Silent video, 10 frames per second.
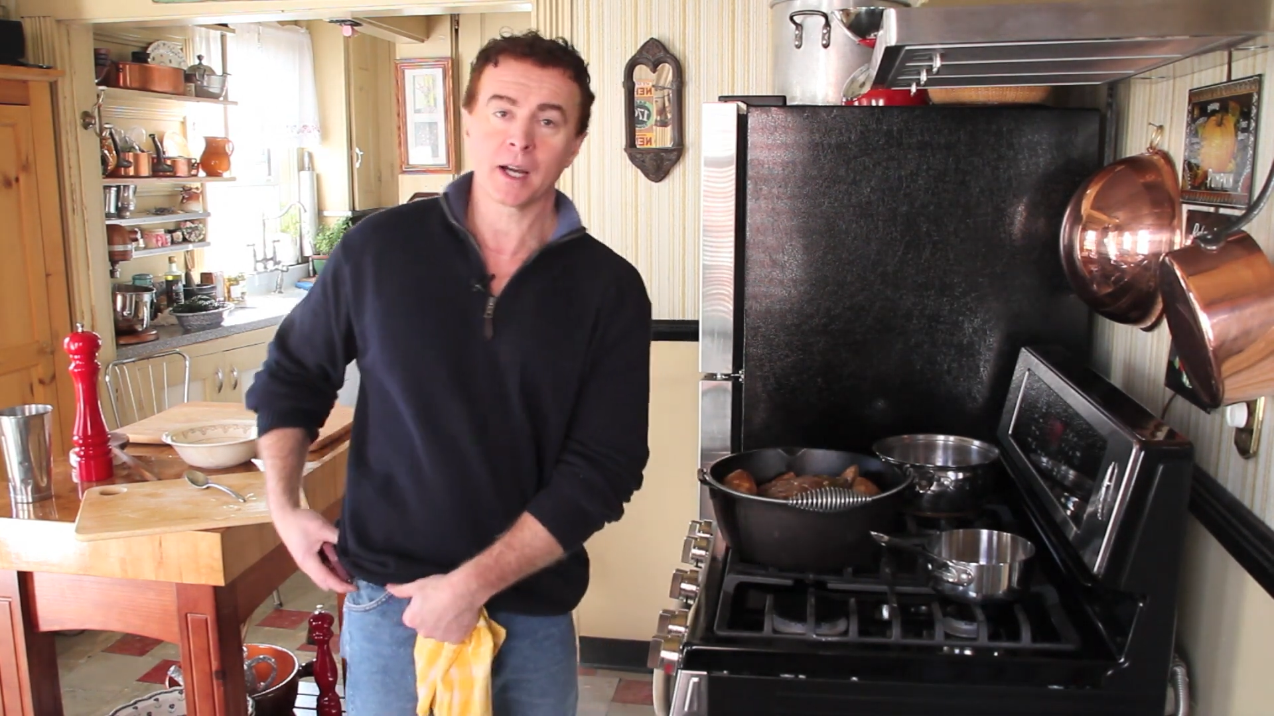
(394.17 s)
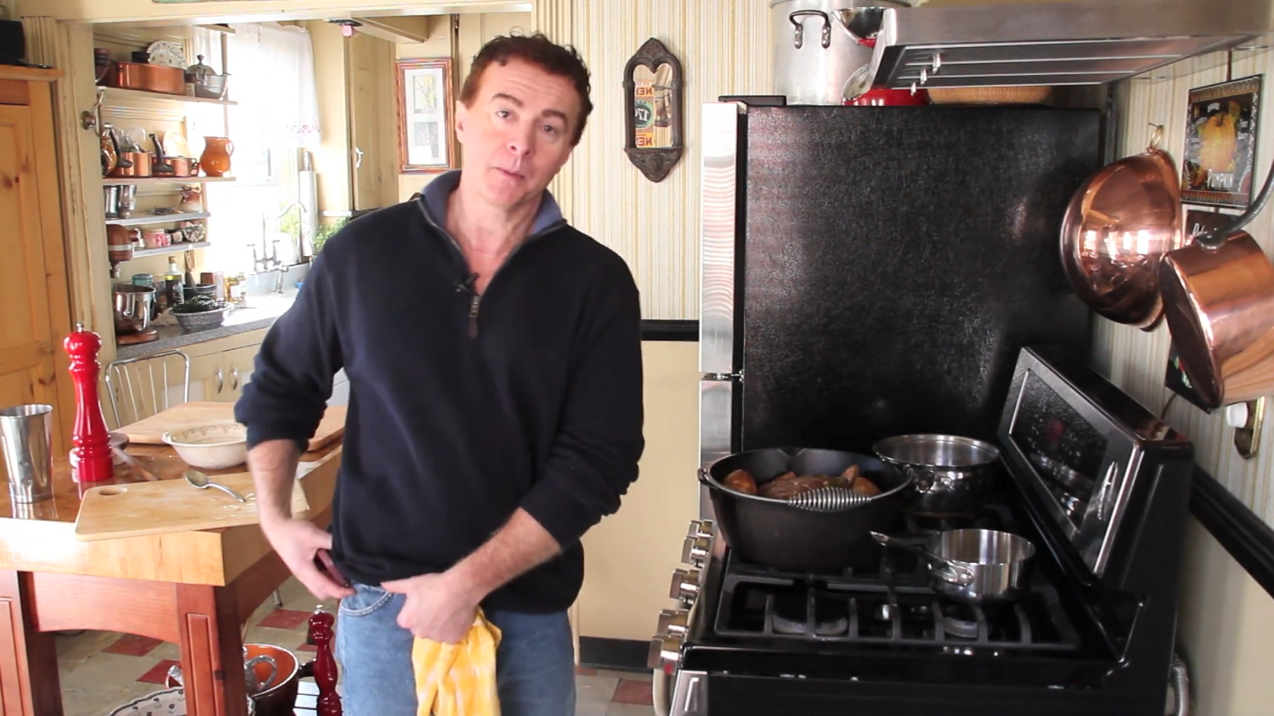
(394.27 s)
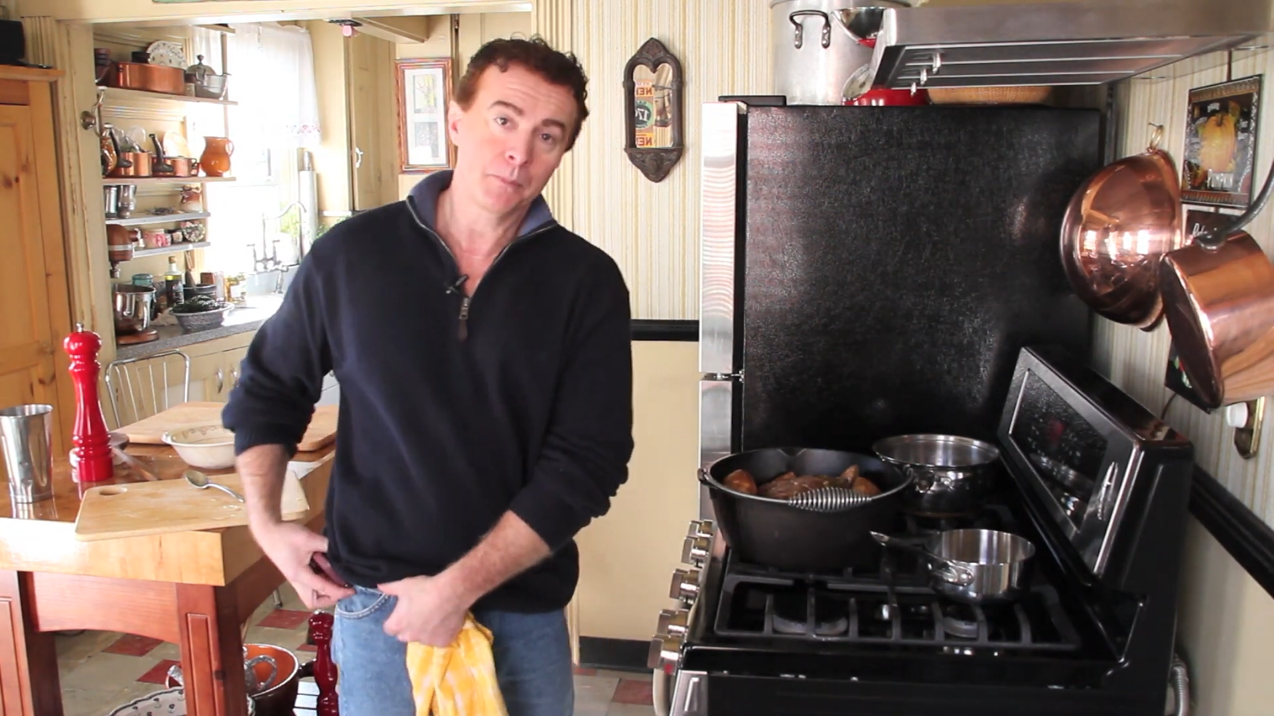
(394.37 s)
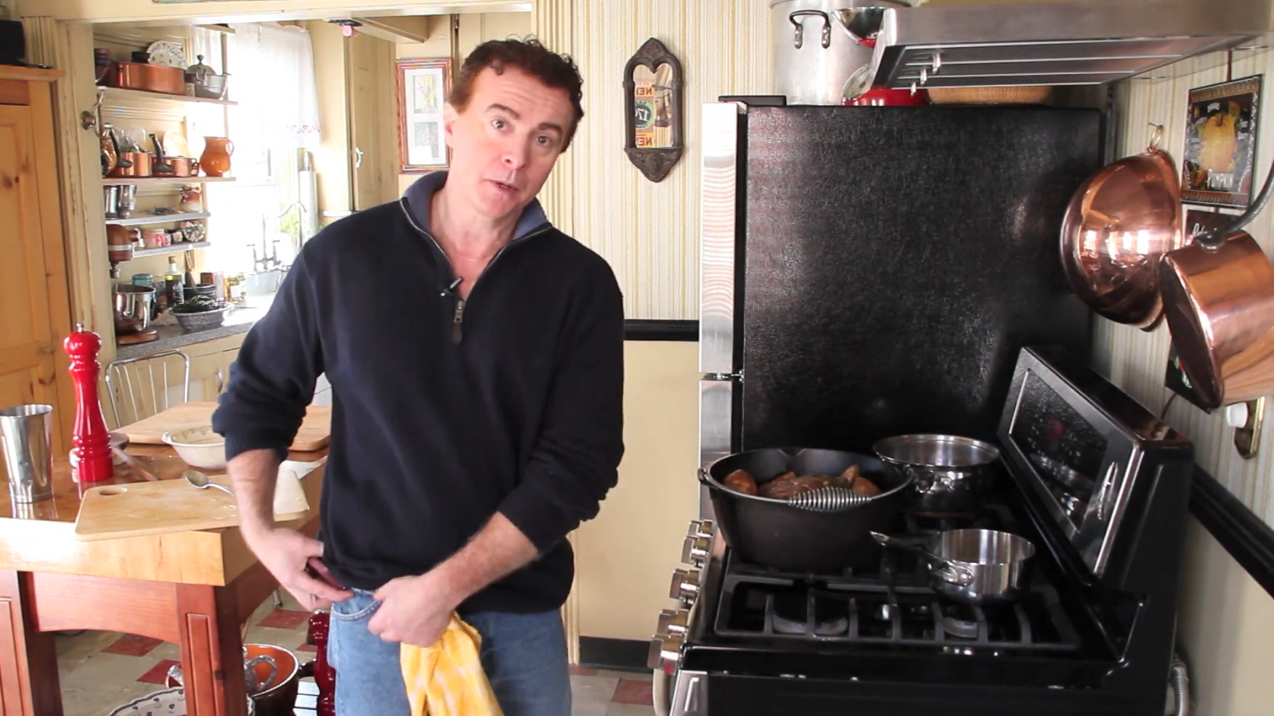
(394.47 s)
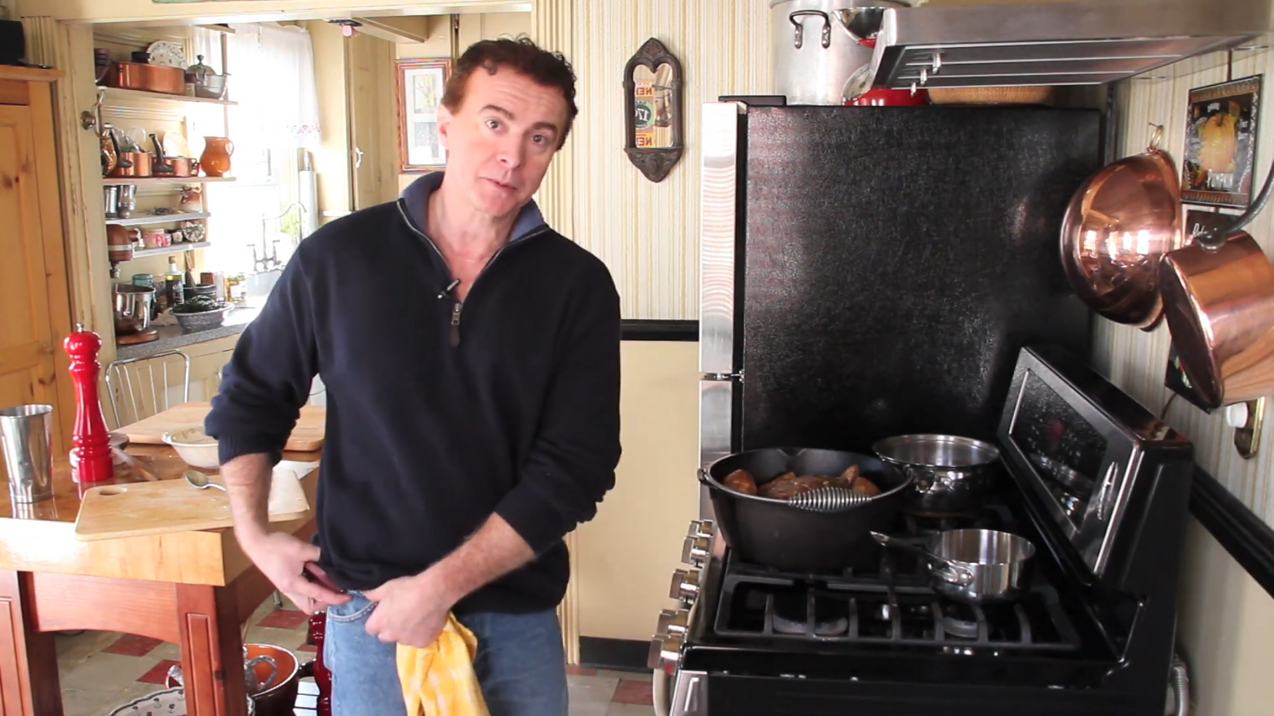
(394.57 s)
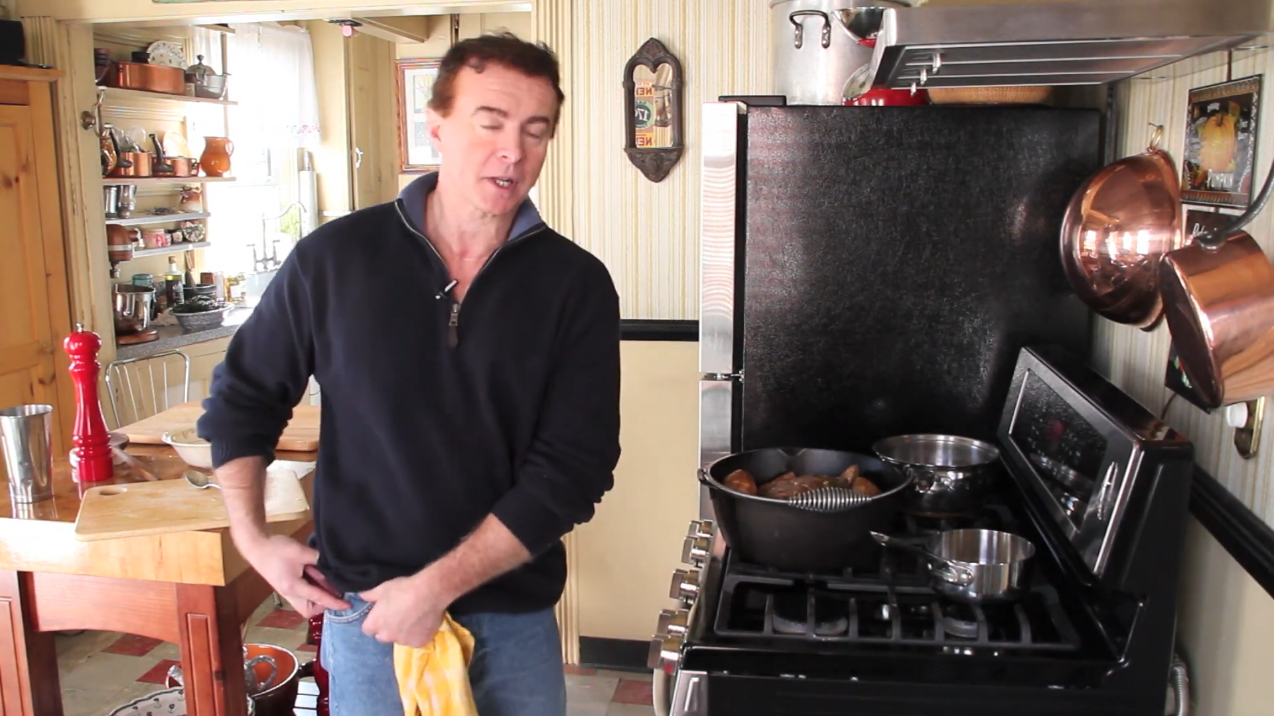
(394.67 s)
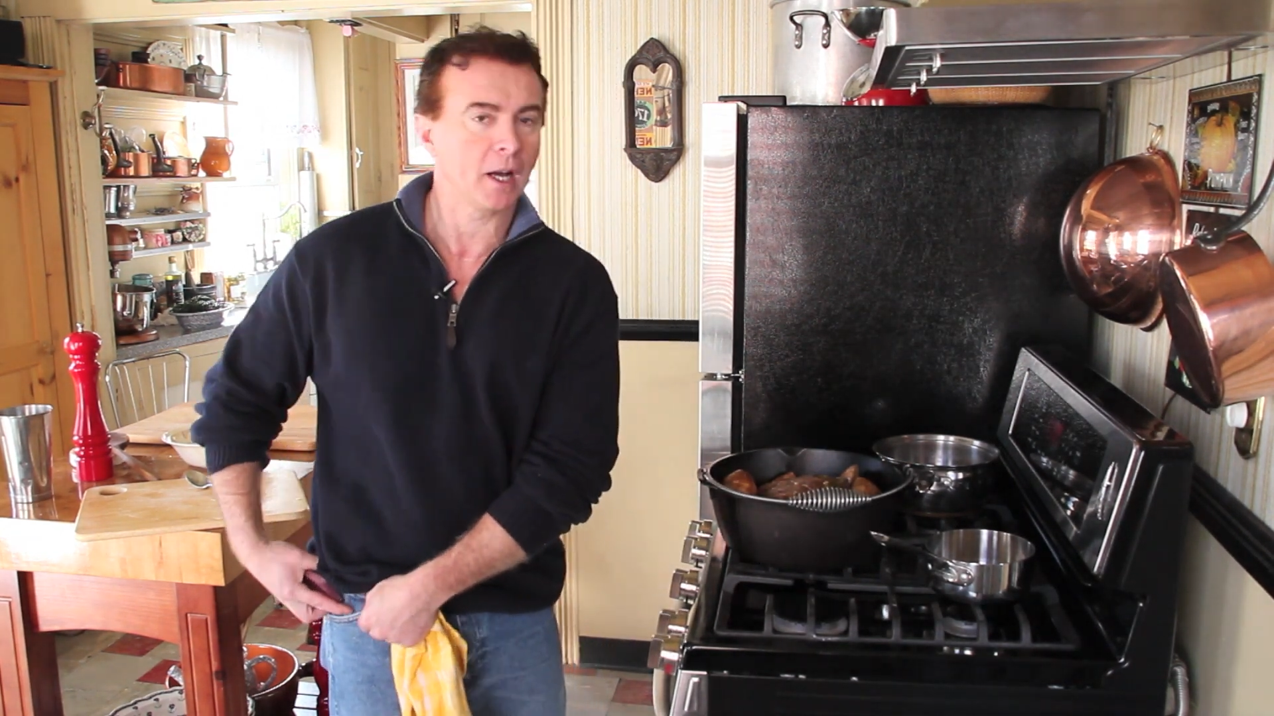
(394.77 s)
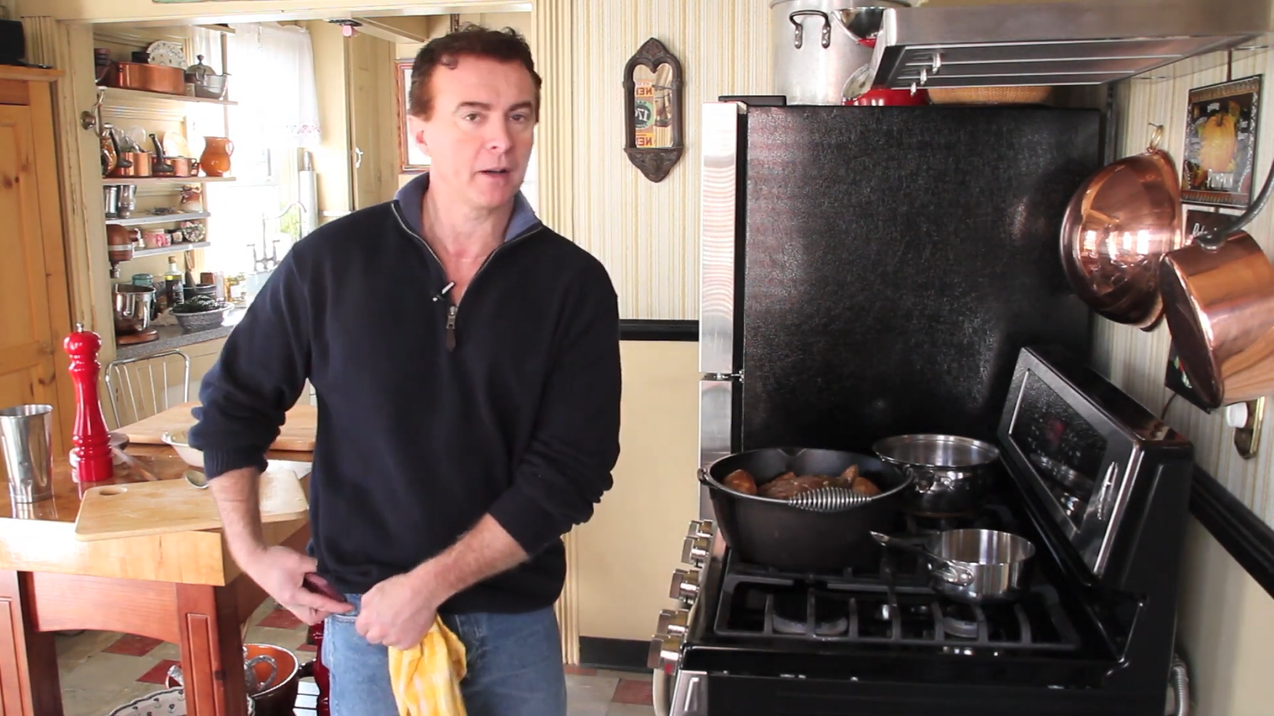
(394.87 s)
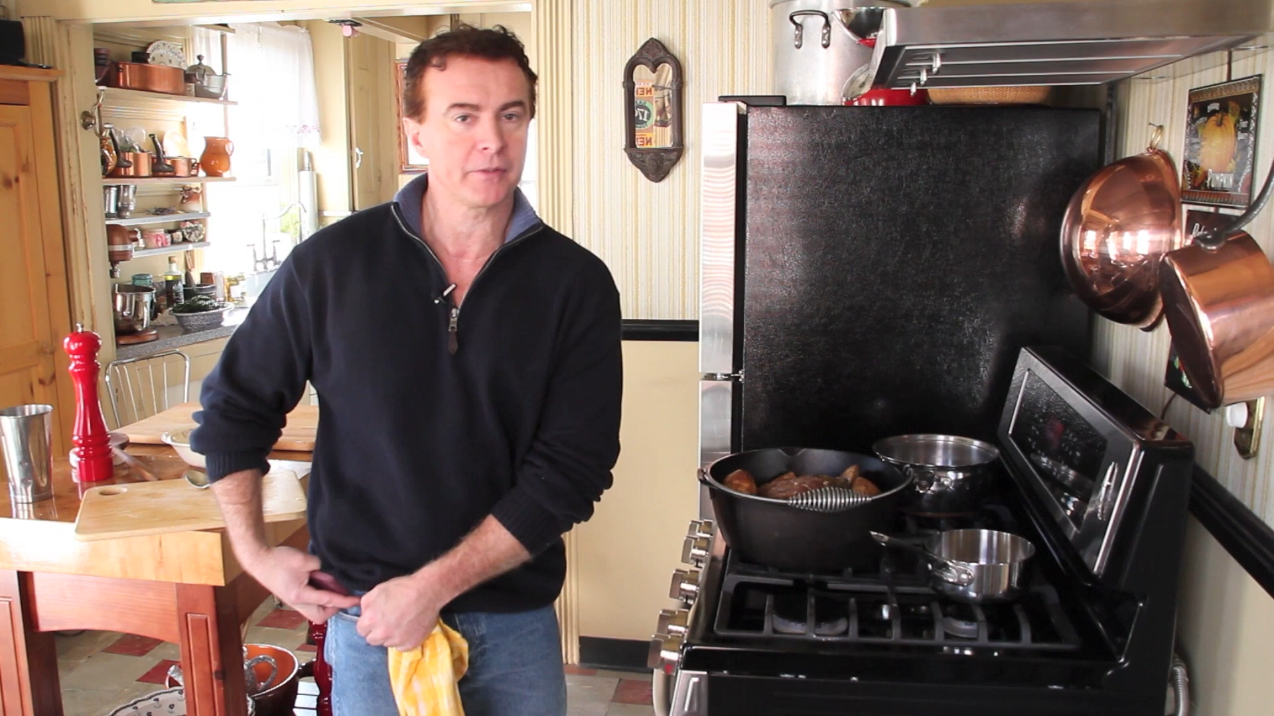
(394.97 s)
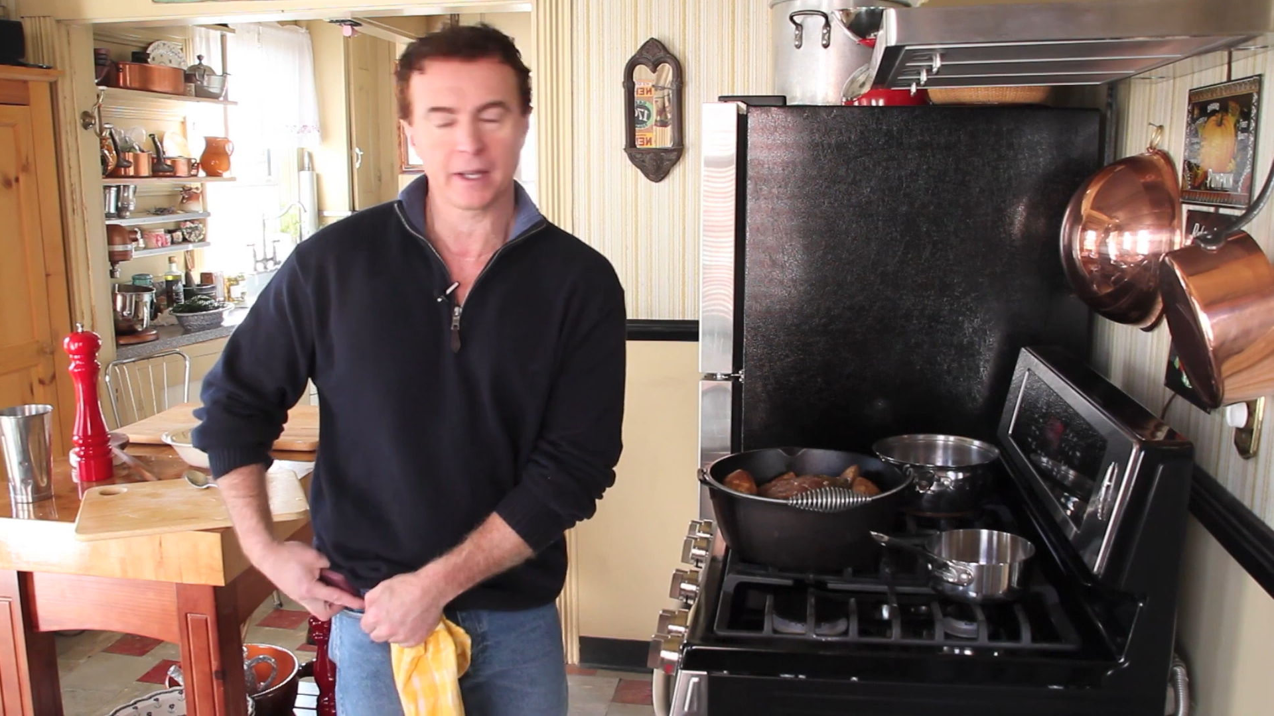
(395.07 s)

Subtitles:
our boobs off,